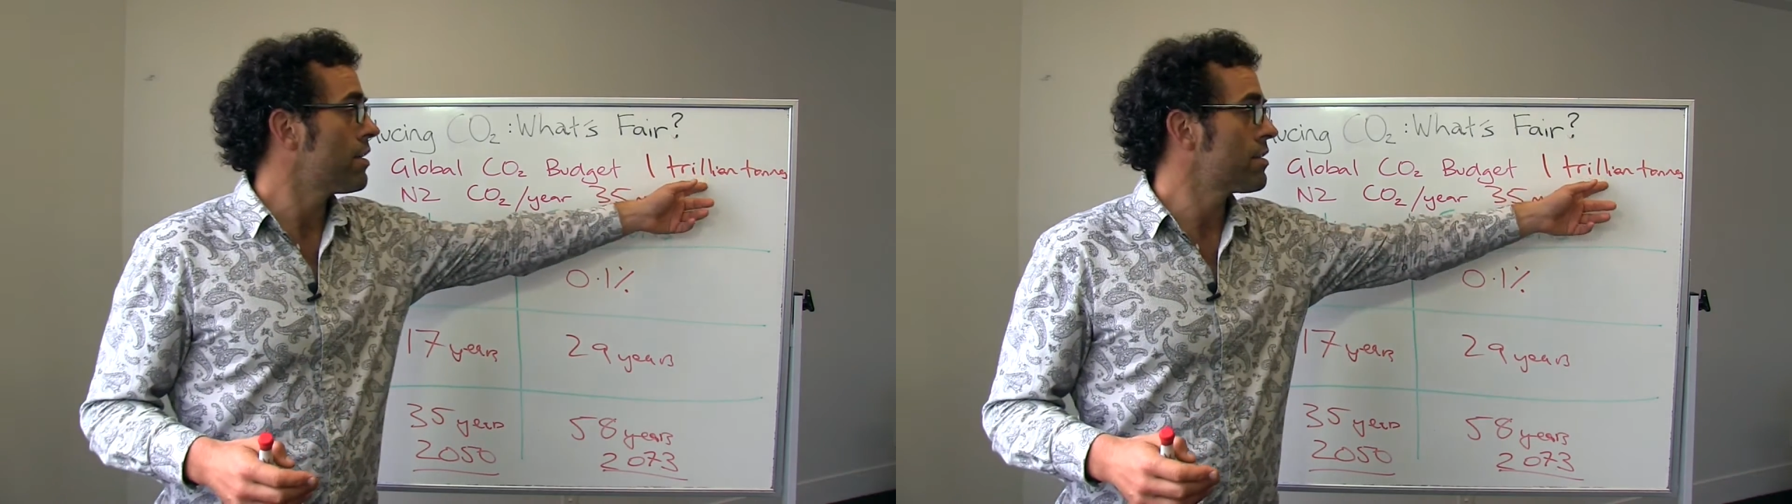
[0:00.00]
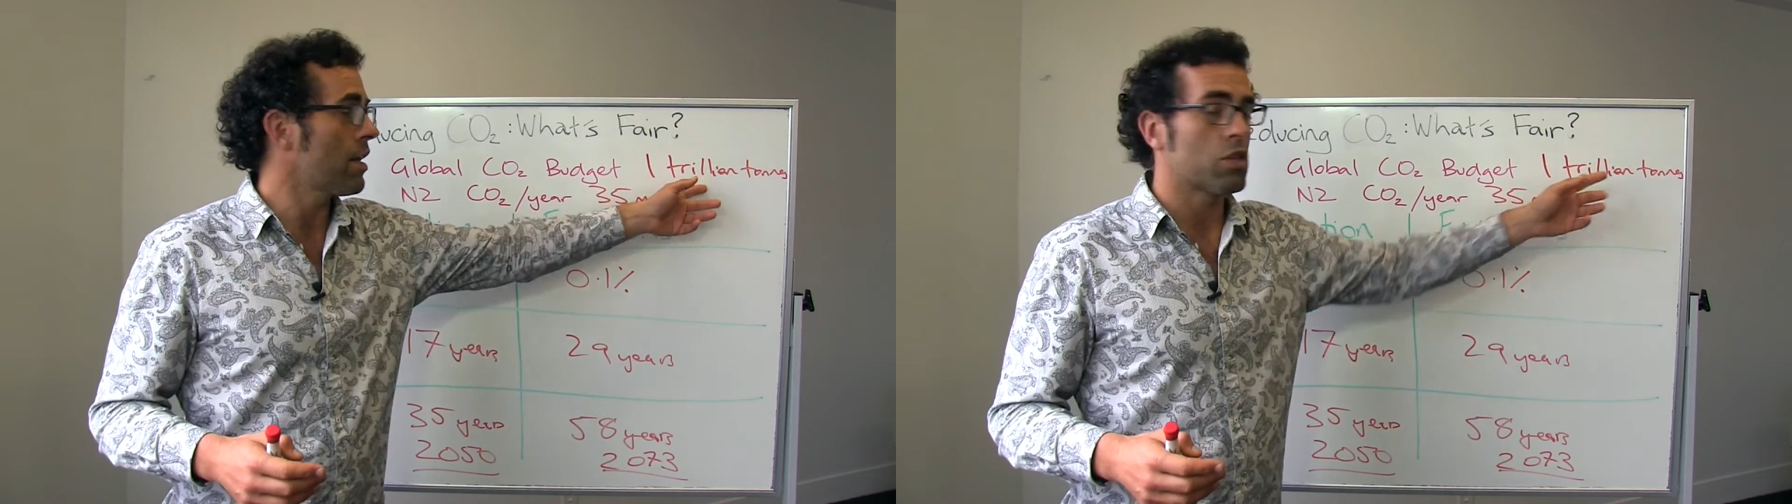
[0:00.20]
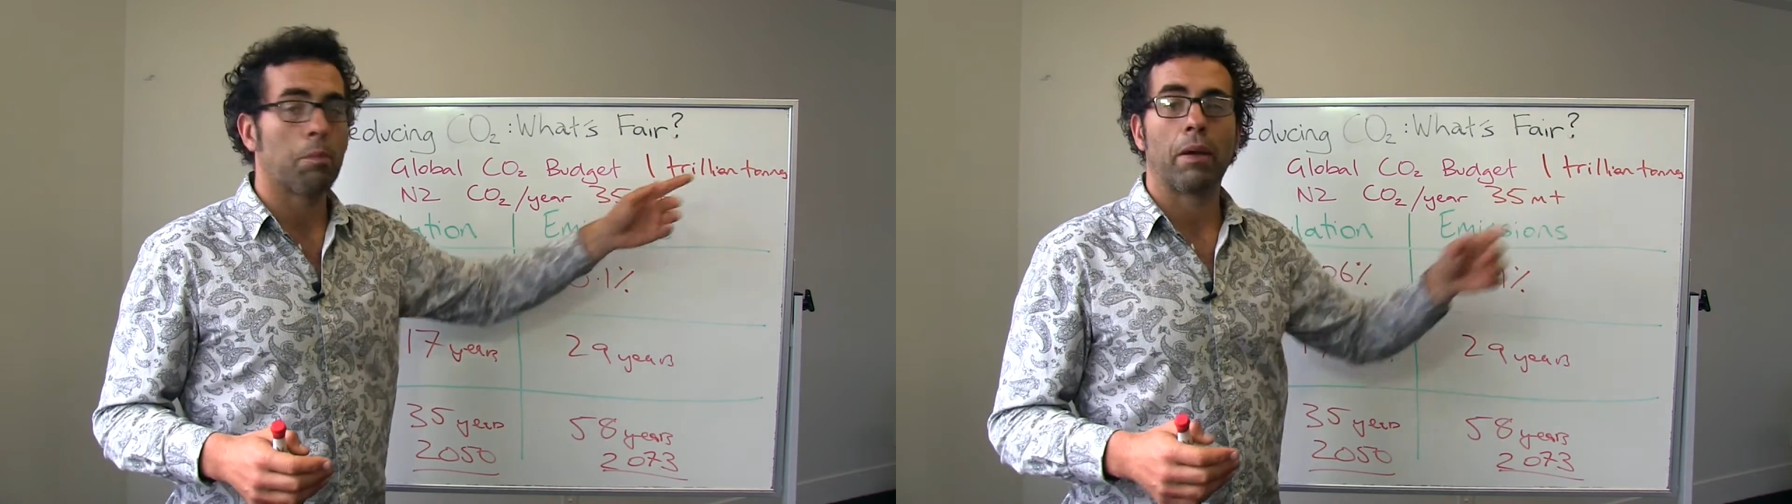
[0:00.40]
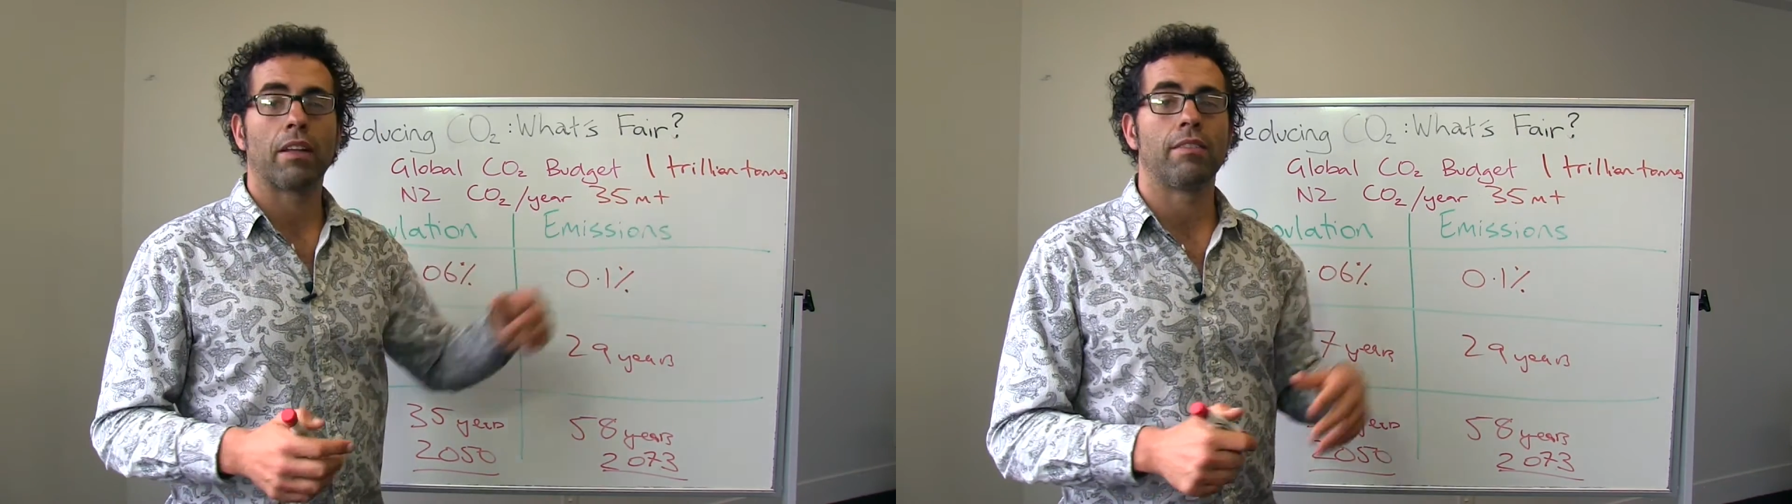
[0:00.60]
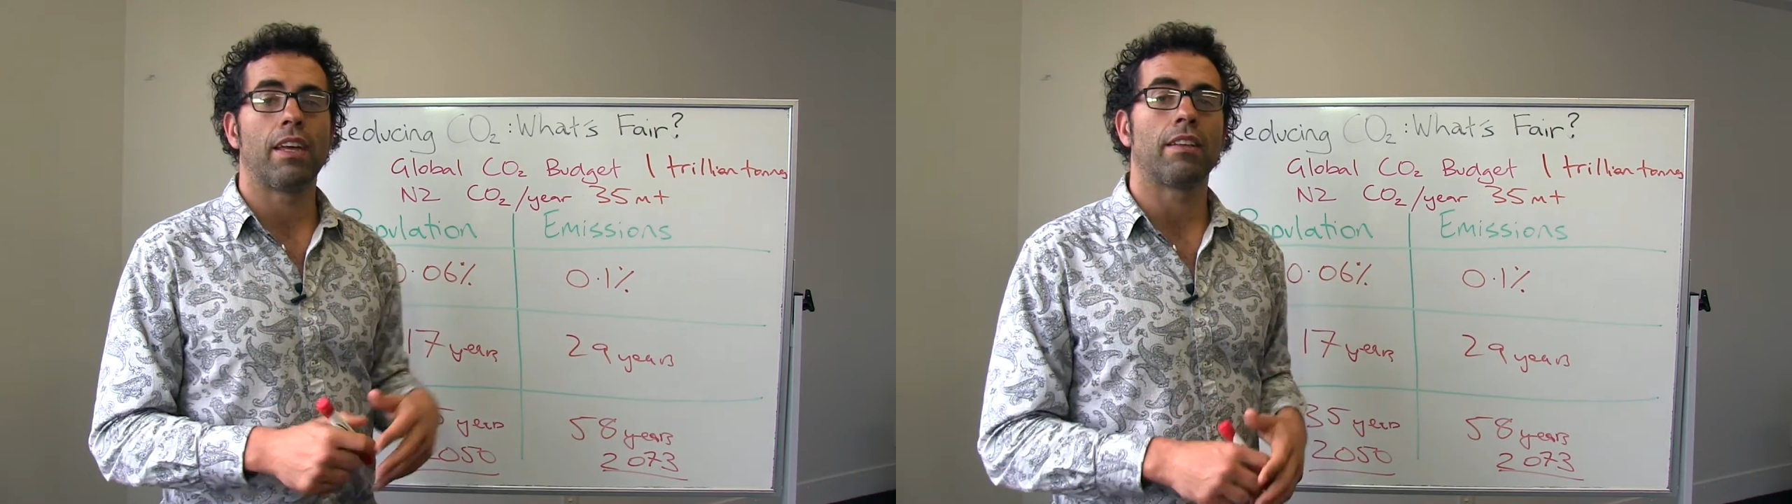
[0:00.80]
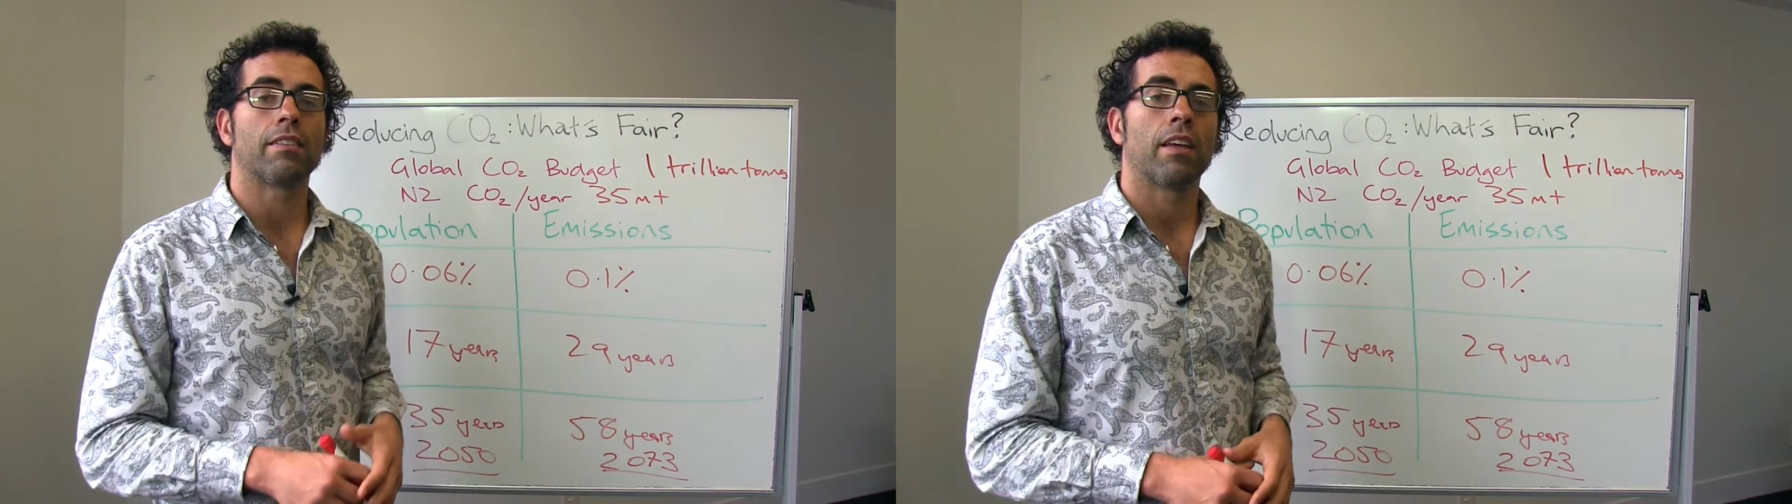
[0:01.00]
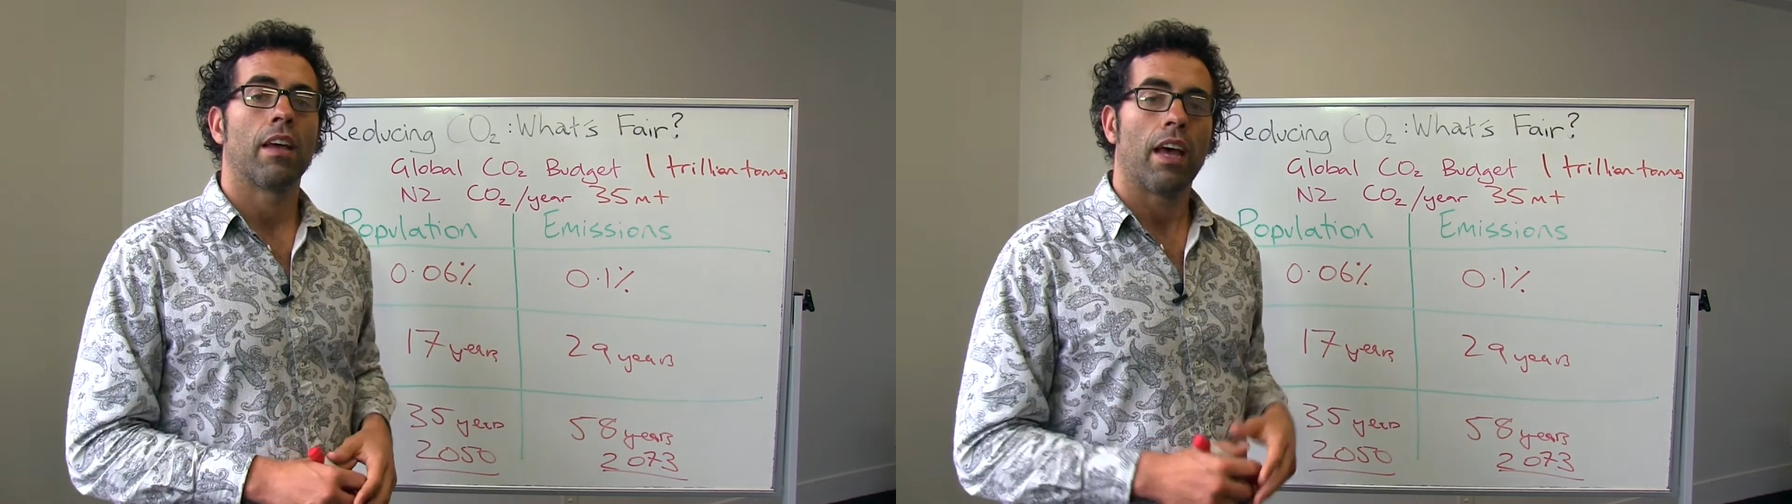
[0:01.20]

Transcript: such a big dent